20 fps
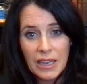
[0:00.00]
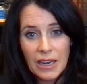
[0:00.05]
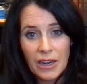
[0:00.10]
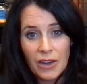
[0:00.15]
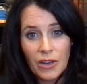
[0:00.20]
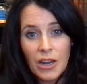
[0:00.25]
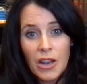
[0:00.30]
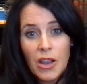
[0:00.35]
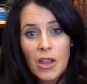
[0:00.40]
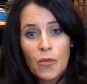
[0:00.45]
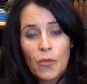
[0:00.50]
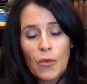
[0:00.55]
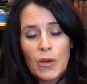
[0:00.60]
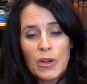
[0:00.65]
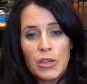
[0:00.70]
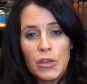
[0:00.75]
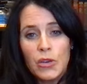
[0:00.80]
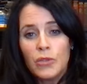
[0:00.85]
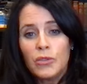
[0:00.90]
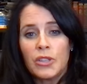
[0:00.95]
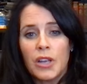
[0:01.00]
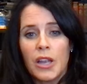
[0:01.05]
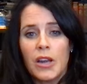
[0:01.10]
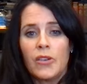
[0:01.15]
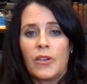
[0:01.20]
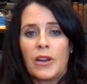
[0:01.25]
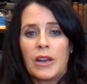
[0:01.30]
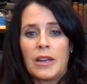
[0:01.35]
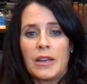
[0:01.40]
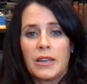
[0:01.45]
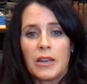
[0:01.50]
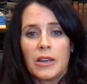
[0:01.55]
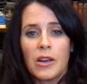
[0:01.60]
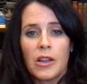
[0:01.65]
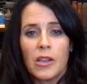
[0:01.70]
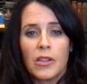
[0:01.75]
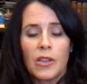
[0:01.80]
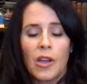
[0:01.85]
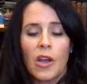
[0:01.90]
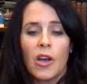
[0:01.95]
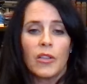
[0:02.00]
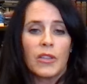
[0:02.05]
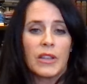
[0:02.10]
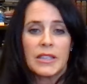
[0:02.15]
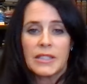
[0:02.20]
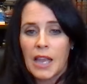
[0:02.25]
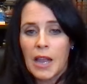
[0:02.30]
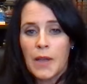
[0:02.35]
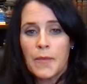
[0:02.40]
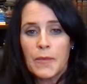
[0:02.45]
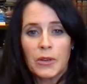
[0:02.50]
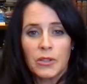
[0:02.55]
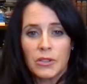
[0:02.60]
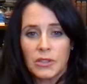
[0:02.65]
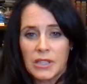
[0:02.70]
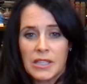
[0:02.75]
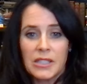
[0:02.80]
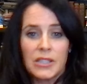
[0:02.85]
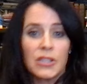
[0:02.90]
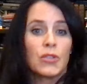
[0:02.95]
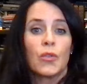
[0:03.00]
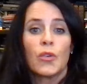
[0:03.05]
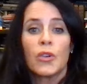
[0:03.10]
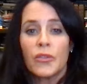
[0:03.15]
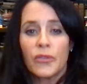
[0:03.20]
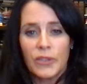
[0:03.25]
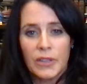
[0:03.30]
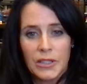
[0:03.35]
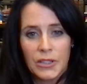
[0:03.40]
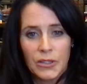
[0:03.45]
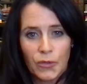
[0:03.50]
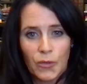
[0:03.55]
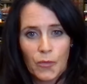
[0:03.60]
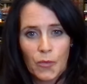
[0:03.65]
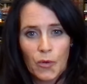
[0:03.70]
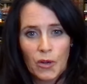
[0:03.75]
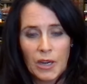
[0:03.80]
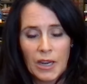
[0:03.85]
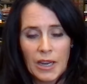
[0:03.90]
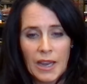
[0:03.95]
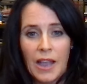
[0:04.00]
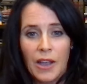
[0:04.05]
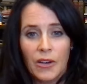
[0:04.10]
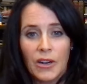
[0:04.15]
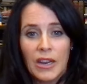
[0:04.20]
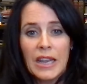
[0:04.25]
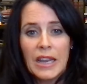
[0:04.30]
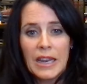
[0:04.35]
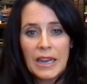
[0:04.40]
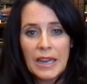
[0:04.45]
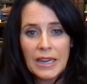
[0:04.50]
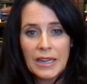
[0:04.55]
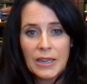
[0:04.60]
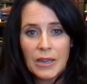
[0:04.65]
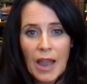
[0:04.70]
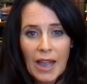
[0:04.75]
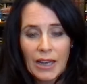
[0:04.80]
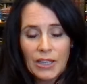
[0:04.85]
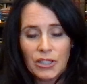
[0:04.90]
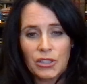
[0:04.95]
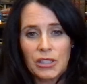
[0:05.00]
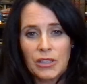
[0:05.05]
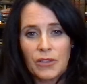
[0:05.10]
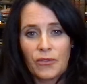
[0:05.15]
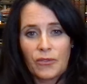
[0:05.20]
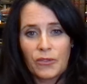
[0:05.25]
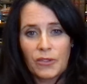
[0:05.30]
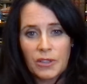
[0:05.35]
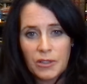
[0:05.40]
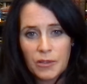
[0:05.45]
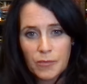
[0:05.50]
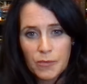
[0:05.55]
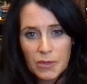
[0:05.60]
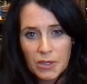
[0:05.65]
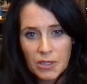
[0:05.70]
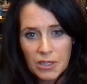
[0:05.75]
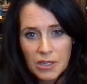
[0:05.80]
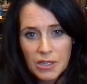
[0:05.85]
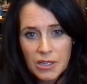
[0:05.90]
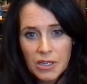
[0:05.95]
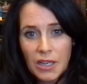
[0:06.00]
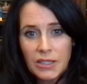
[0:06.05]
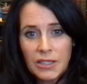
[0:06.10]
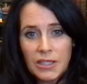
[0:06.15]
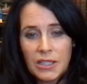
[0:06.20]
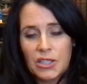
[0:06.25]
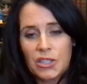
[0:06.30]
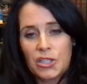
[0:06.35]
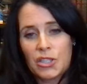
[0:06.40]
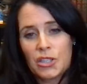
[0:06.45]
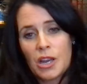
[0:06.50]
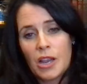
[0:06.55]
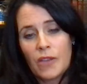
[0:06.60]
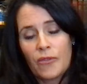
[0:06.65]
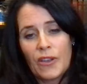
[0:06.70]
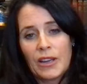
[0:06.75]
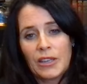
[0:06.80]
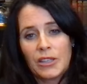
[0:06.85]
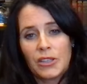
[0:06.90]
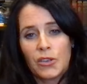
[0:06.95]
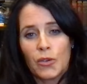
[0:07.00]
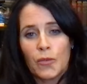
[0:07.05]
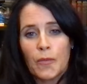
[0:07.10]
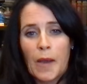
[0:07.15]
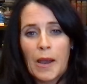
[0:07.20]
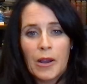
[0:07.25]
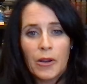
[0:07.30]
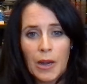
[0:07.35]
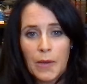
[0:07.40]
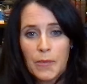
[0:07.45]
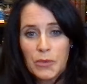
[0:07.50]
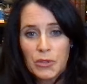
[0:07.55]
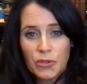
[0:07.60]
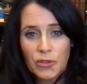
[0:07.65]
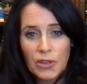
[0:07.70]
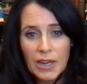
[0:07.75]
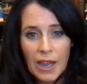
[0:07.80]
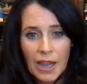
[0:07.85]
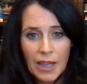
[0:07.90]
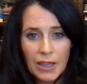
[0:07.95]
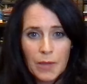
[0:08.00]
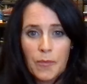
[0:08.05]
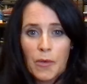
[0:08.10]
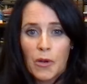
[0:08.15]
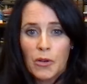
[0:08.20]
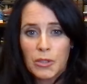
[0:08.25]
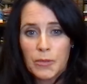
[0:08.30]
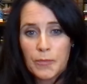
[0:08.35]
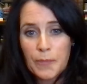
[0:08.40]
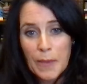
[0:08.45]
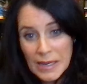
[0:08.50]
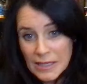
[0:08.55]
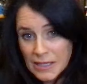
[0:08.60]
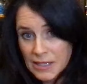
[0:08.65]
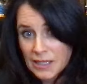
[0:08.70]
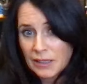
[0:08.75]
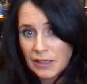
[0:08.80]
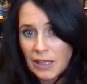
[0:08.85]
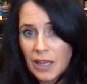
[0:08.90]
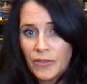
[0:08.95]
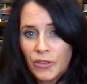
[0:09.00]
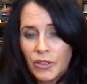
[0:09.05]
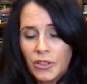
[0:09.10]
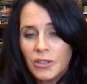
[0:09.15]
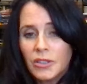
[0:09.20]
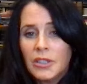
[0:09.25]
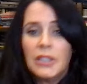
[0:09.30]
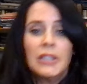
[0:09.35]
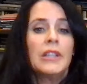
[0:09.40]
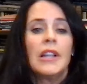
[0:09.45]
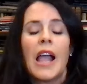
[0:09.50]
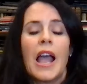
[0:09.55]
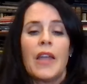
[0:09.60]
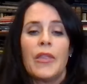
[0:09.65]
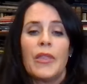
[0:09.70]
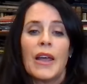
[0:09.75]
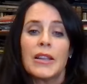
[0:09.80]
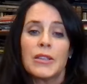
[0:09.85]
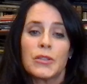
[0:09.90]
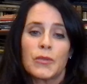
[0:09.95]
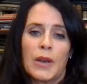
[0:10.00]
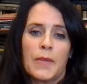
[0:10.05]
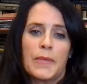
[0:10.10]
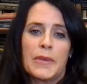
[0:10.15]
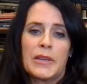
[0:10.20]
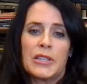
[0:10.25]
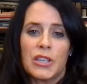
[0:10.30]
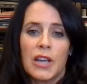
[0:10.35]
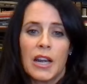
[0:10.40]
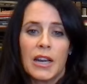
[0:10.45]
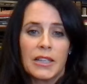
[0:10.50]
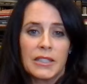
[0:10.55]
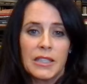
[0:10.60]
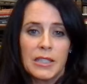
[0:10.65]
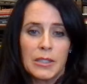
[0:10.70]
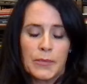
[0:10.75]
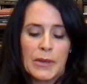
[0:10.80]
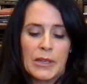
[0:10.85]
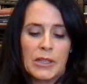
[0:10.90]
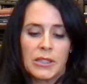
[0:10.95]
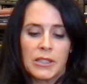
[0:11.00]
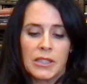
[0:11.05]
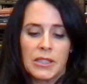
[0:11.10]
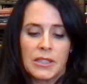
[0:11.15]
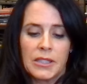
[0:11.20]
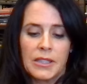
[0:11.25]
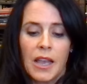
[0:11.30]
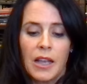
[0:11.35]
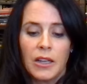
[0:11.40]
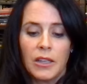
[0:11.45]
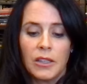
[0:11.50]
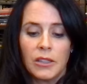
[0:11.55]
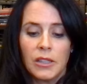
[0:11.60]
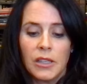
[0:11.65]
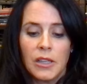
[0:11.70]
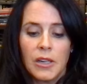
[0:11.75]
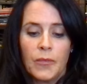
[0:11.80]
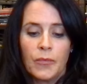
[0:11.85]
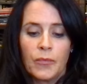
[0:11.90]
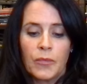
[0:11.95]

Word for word: there when you generate the, all these chemicals these endorphins from working out it actually does it affect your biochemistry at the most basic level and that's what epigenetics is because the cell